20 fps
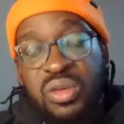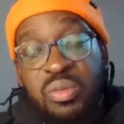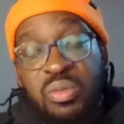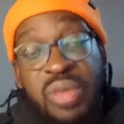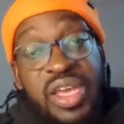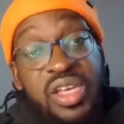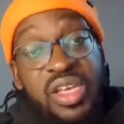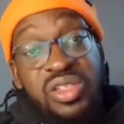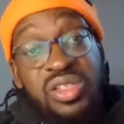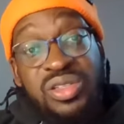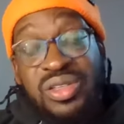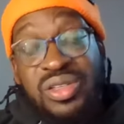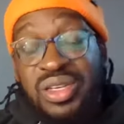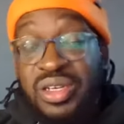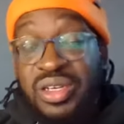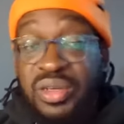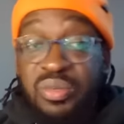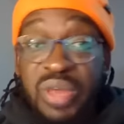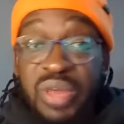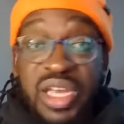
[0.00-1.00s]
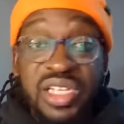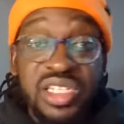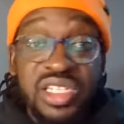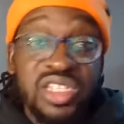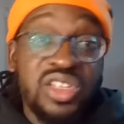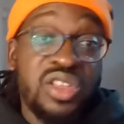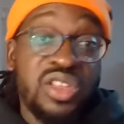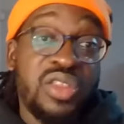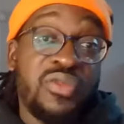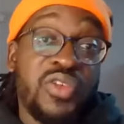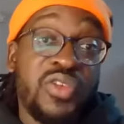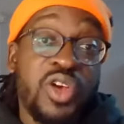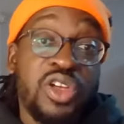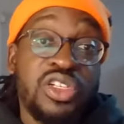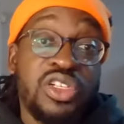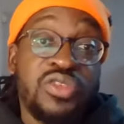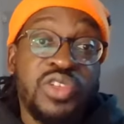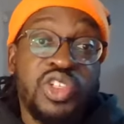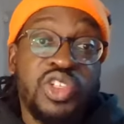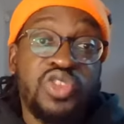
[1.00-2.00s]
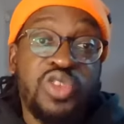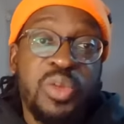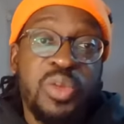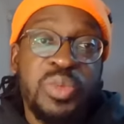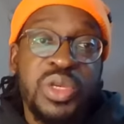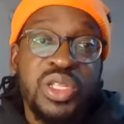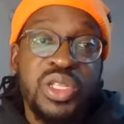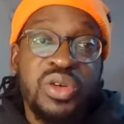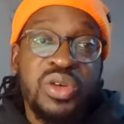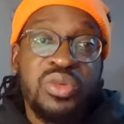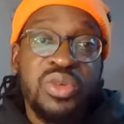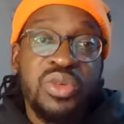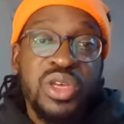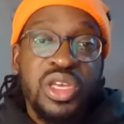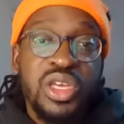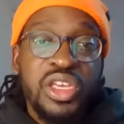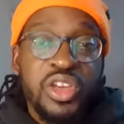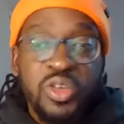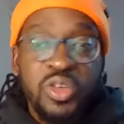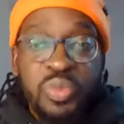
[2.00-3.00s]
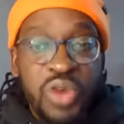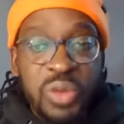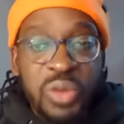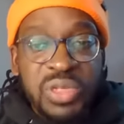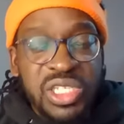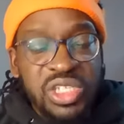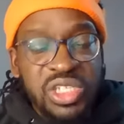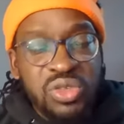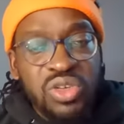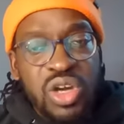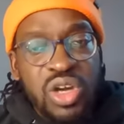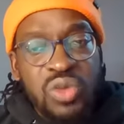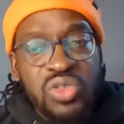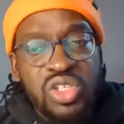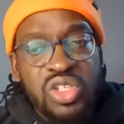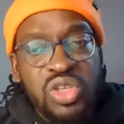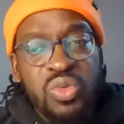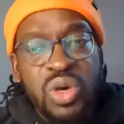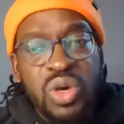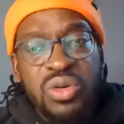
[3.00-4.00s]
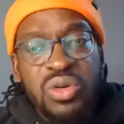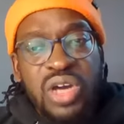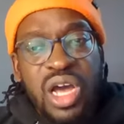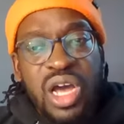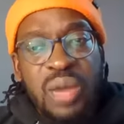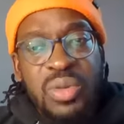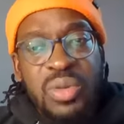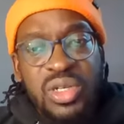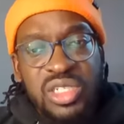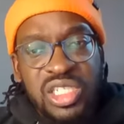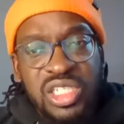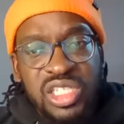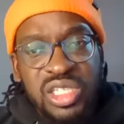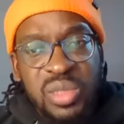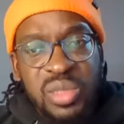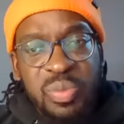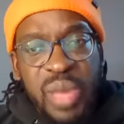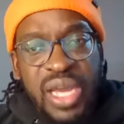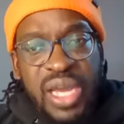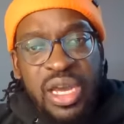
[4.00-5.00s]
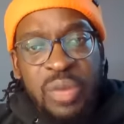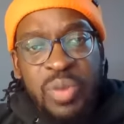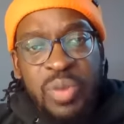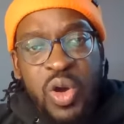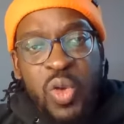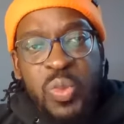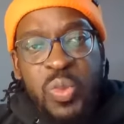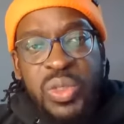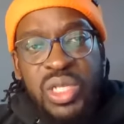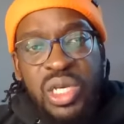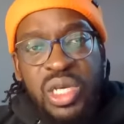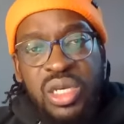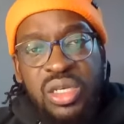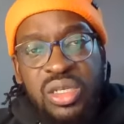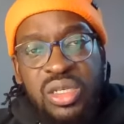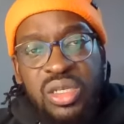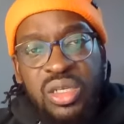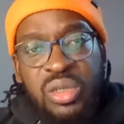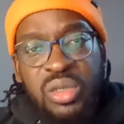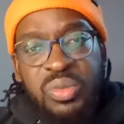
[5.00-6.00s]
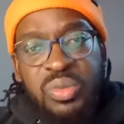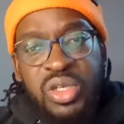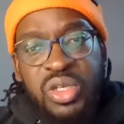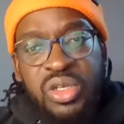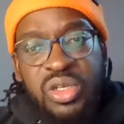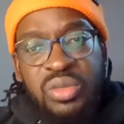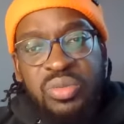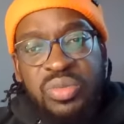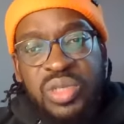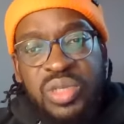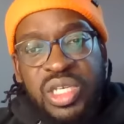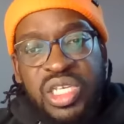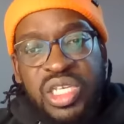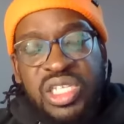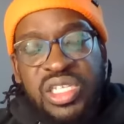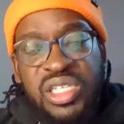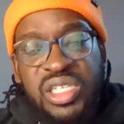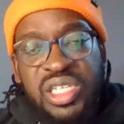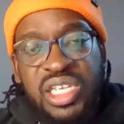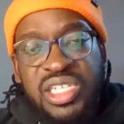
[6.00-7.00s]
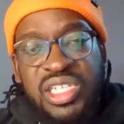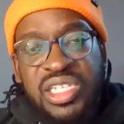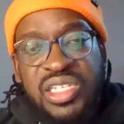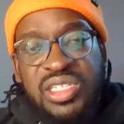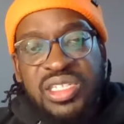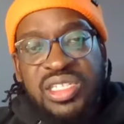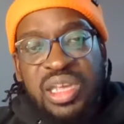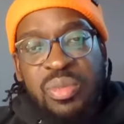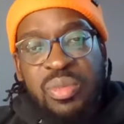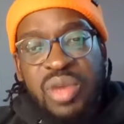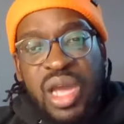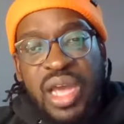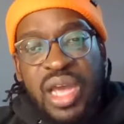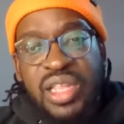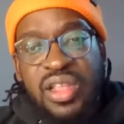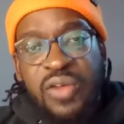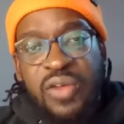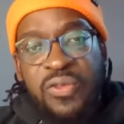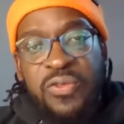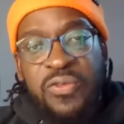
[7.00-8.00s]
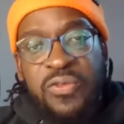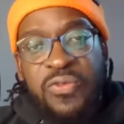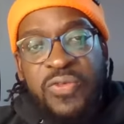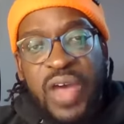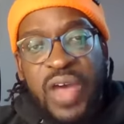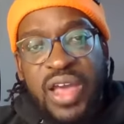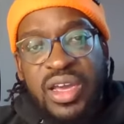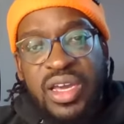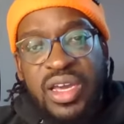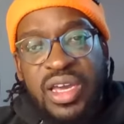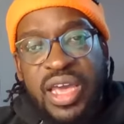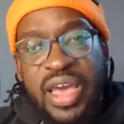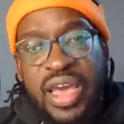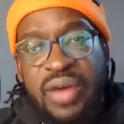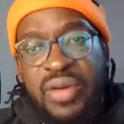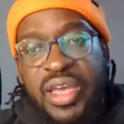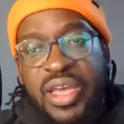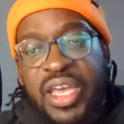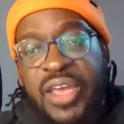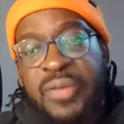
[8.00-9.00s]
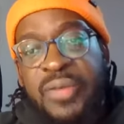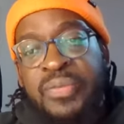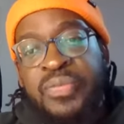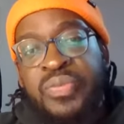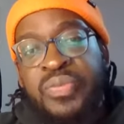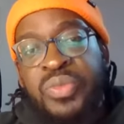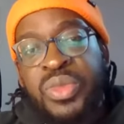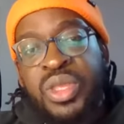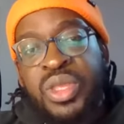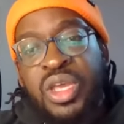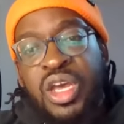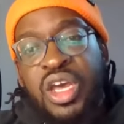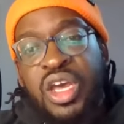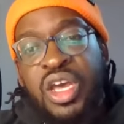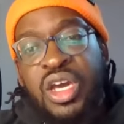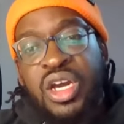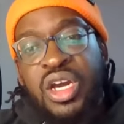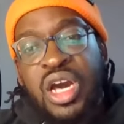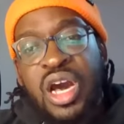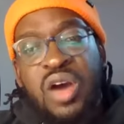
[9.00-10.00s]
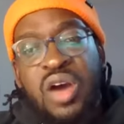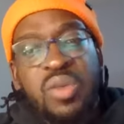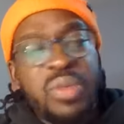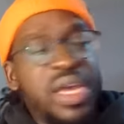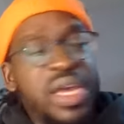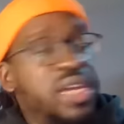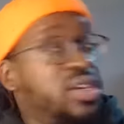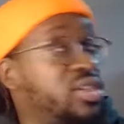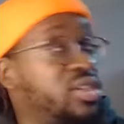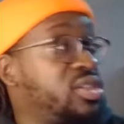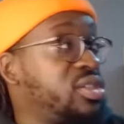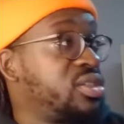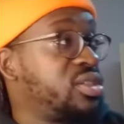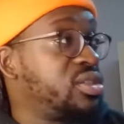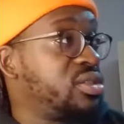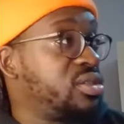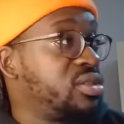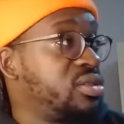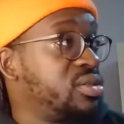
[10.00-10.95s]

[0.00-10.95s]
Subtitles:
Mayers is on the verge of a drop, you know. He'll probably still go to the World Cup because he's the backup opener. But he's in some kind of funk out here. Kyle Mayers,